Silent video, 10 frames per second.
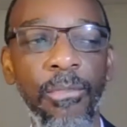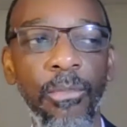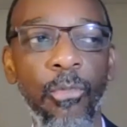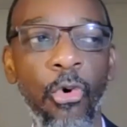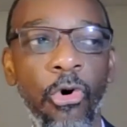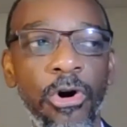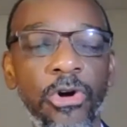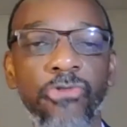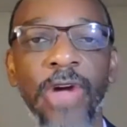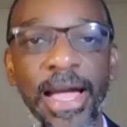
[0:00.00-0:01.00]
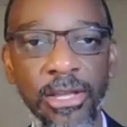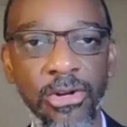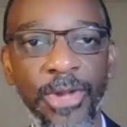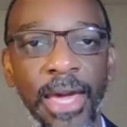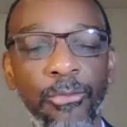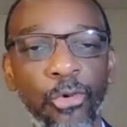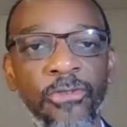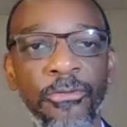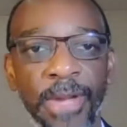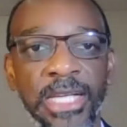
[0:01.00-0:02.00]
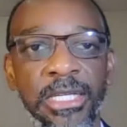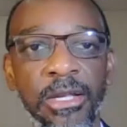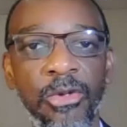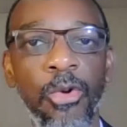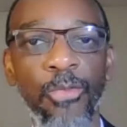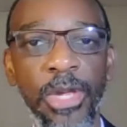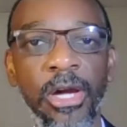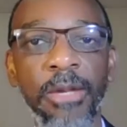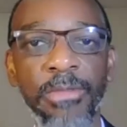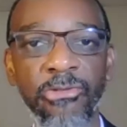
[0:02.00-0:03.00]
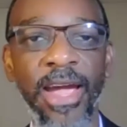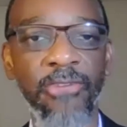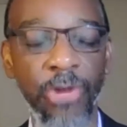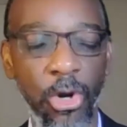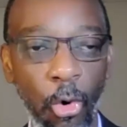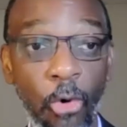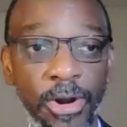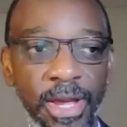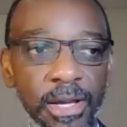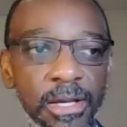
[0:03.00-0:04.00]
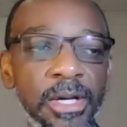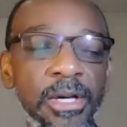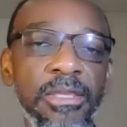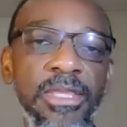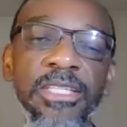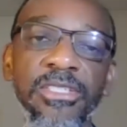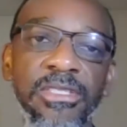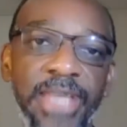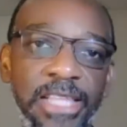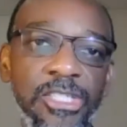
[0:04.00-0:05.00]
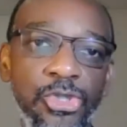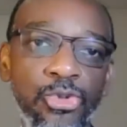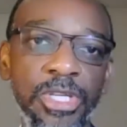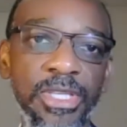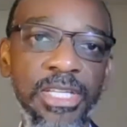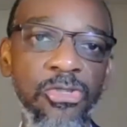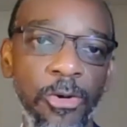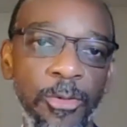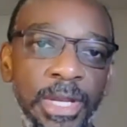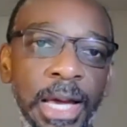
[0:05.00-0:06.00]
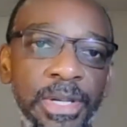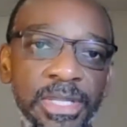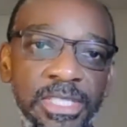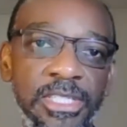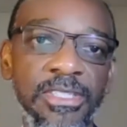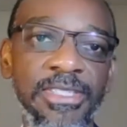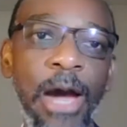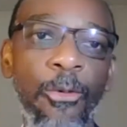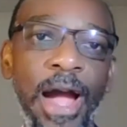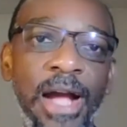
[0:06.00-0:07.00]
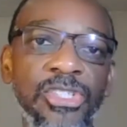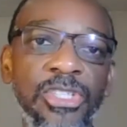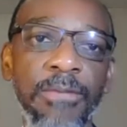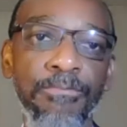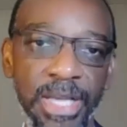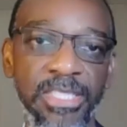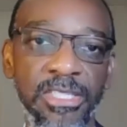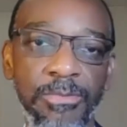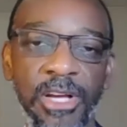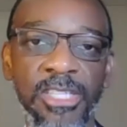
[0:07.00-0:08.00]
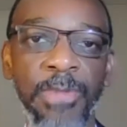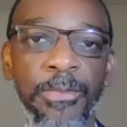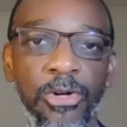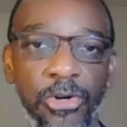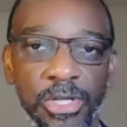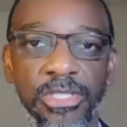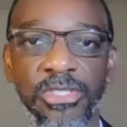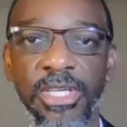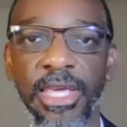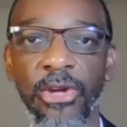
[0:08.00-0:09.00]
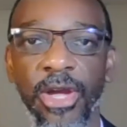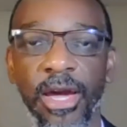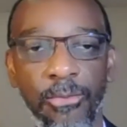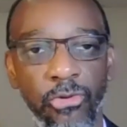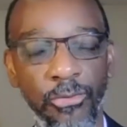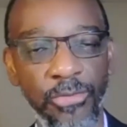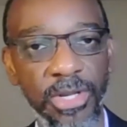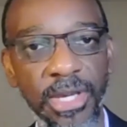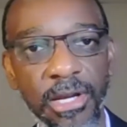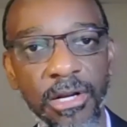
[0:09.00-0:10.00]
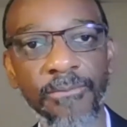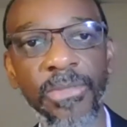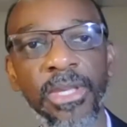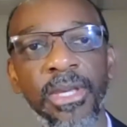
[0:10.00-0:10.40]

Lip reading: more granular, we get more information, we're gonna be recording these deaths due to these non-communicable diseases that were actually missed because people couldn't seek care or get appropriate care. Mm-hmm.